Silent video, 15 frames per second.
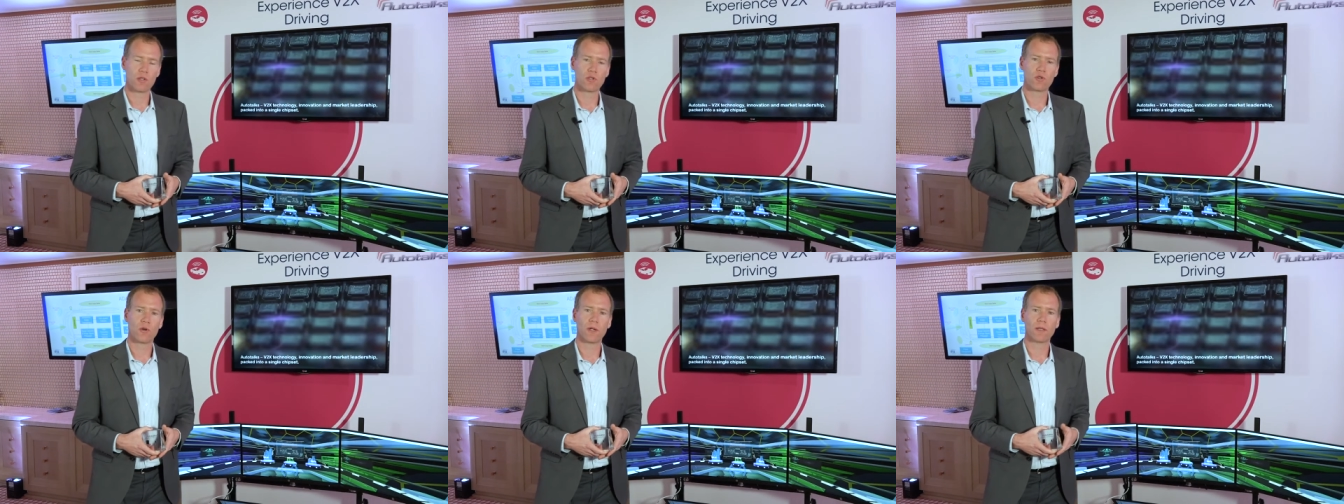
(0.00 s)

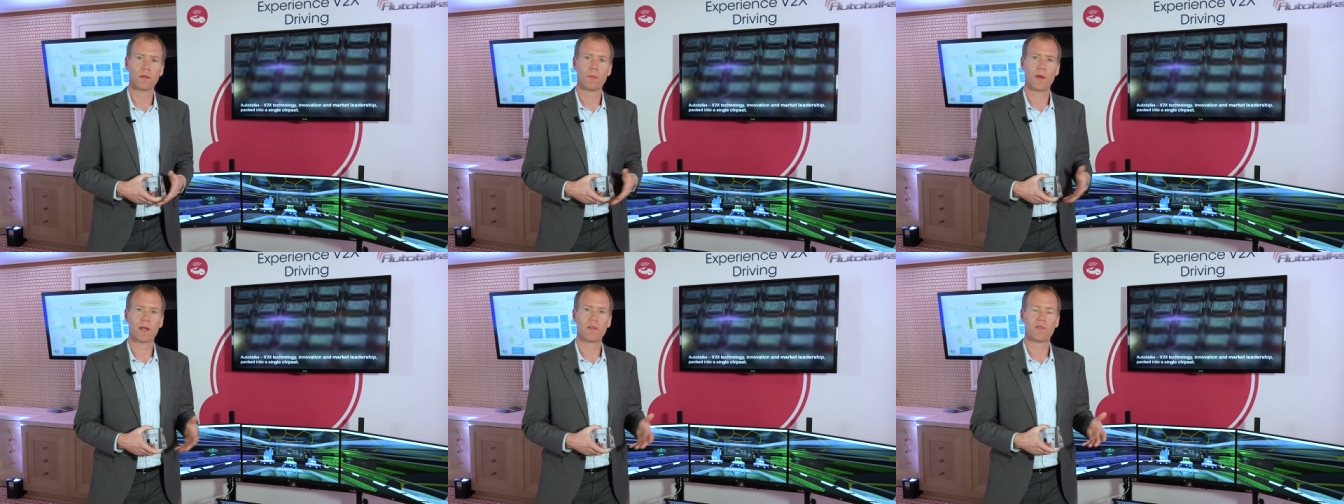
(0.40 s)
and showing
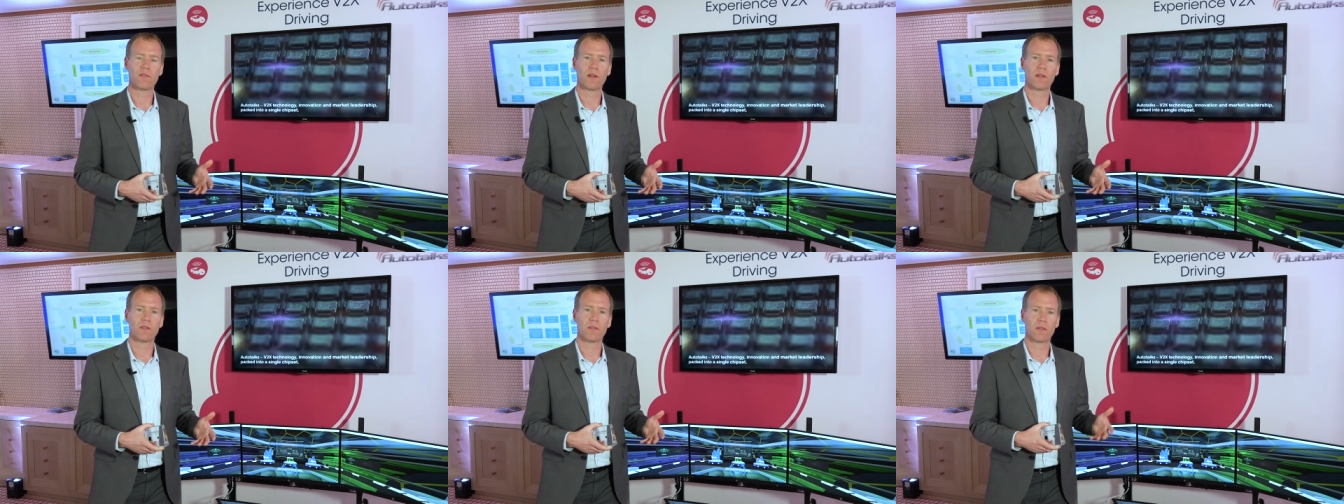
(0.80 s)
the
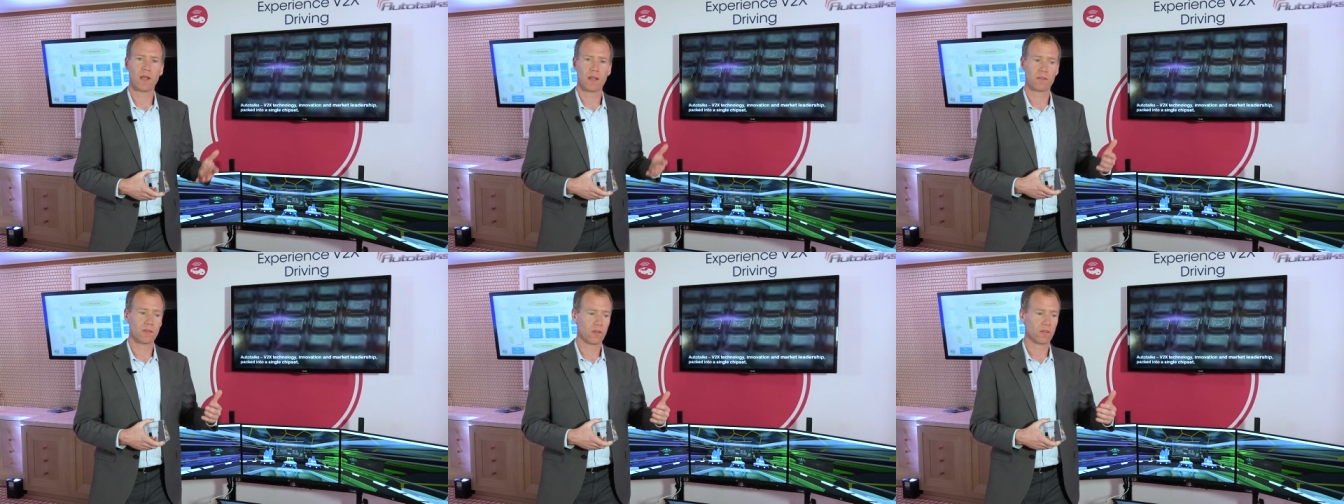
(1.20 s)
benefits
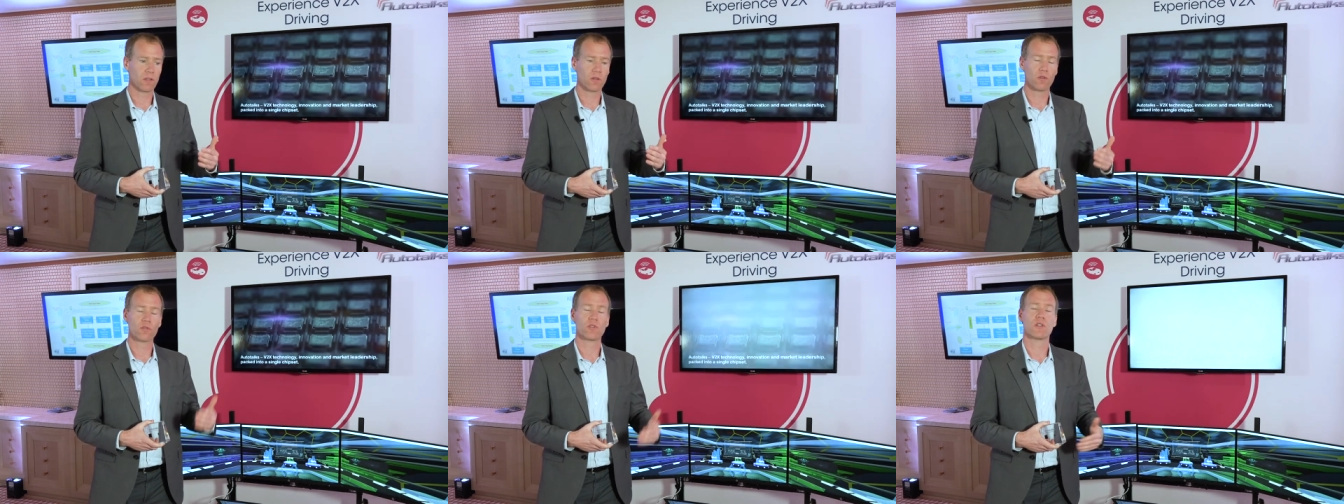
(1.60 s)
as this
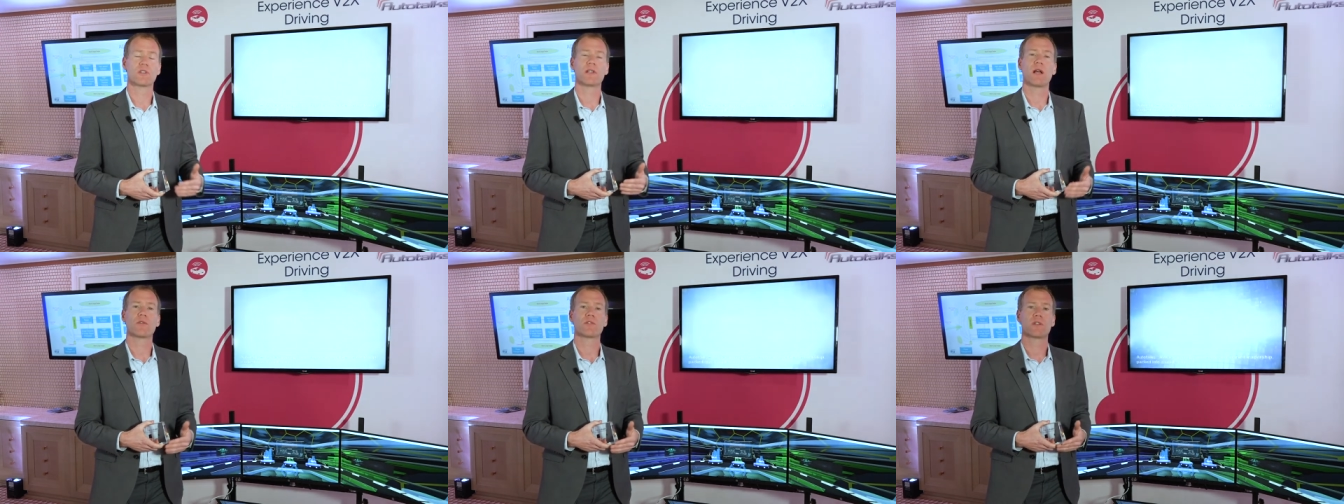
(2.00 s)
technology
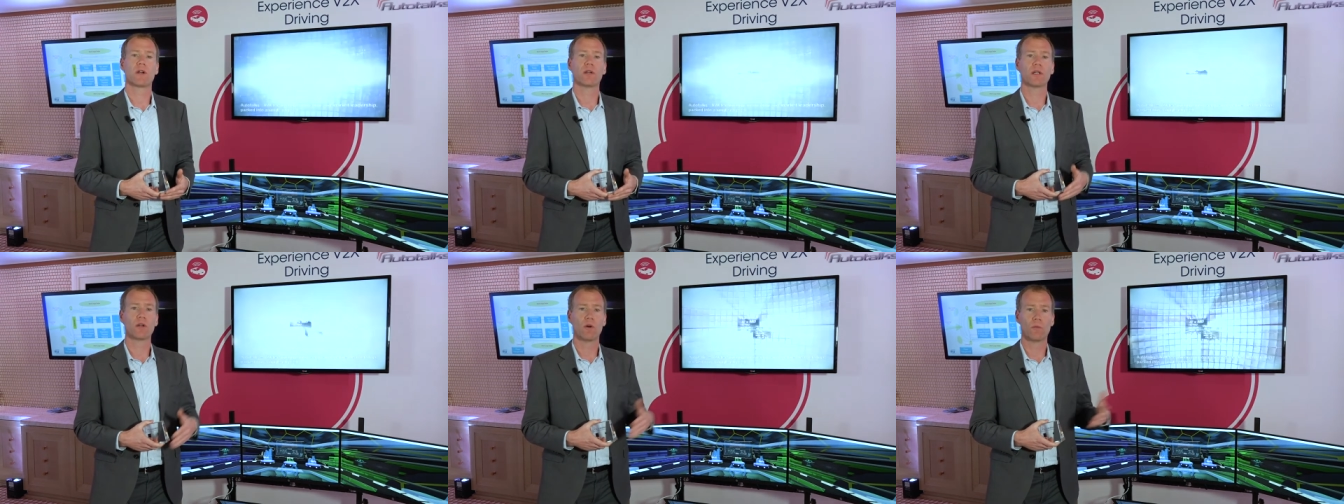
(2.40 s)
is now
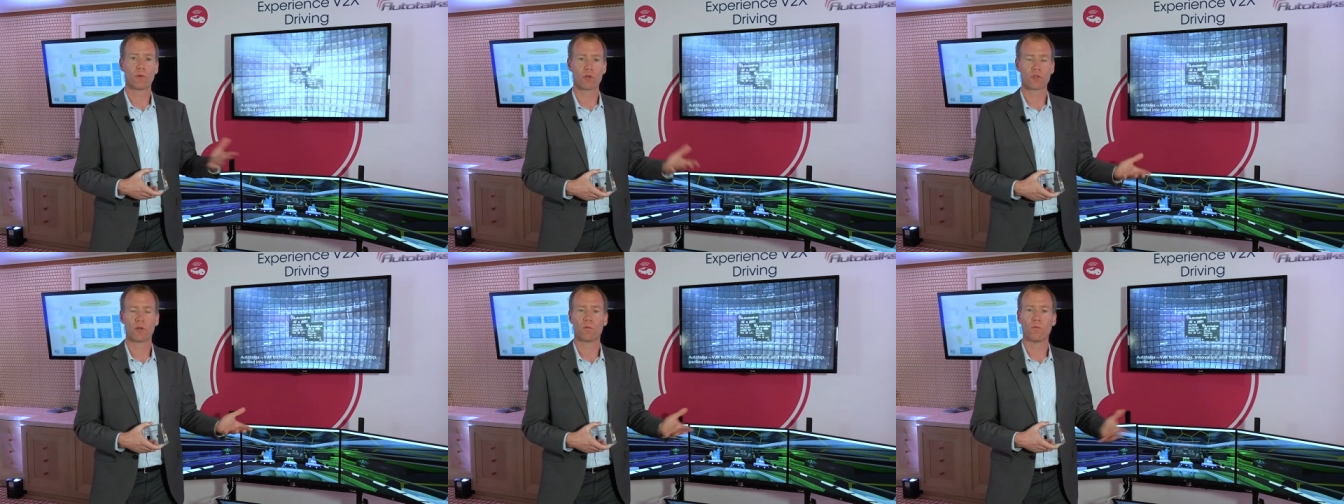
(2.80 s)
starting
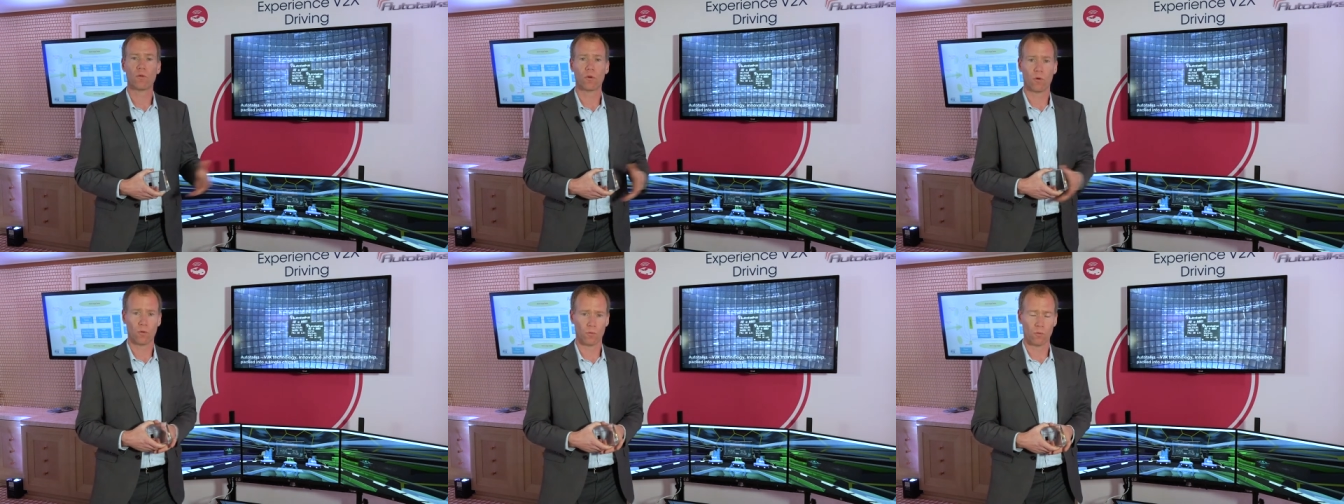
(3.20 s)

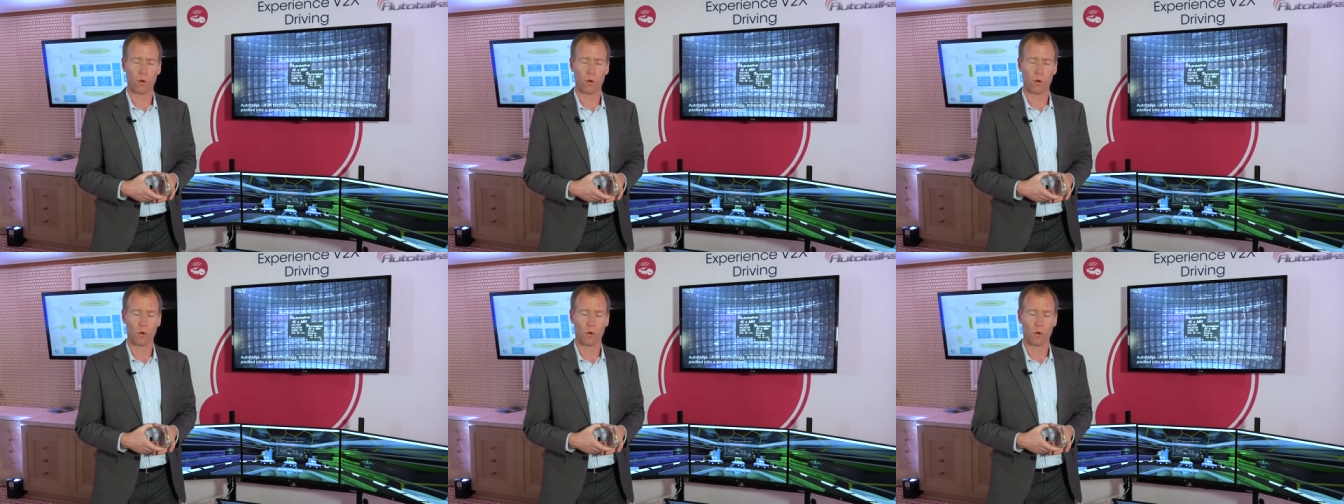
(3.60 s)
commercial